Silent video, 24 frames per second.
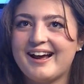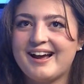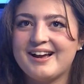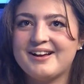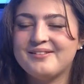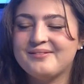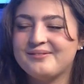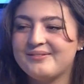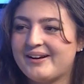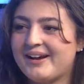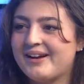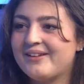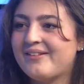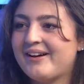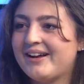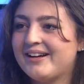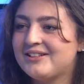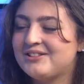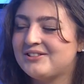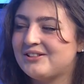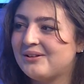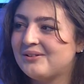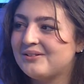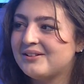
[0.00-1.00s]
I've had
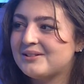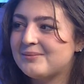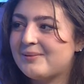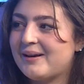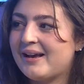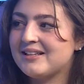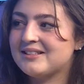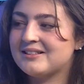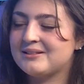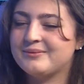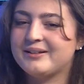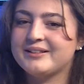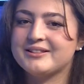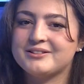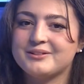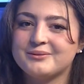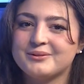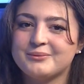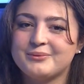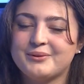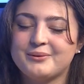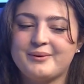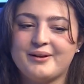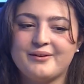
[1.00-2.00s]
a show this past semester
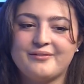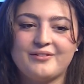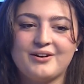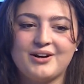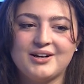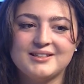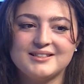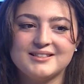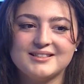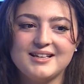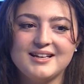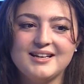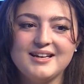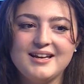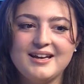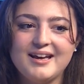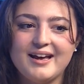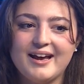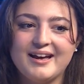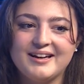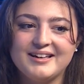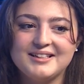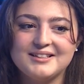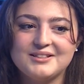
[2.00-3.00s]
with one of my friends,
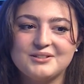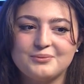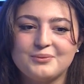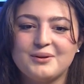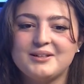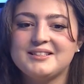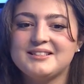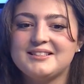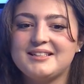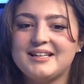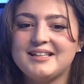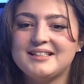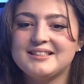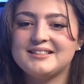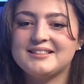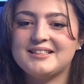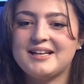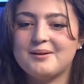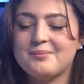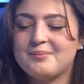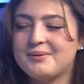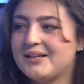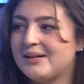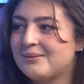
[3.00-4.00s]
and it's Wednesdays
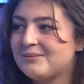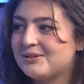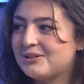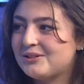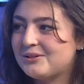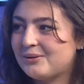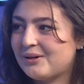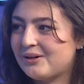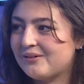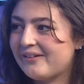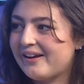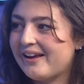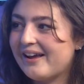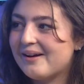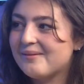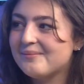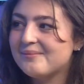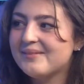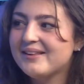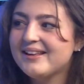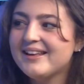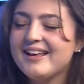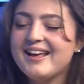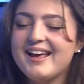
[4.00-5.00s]
10 p.m. to 12 a.m.